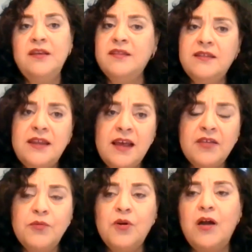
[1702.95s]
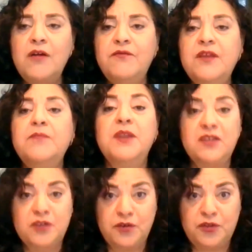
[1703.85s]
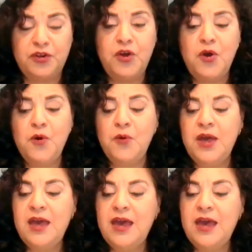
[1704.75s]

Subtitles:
isn't an actual conflict, but it's good to know.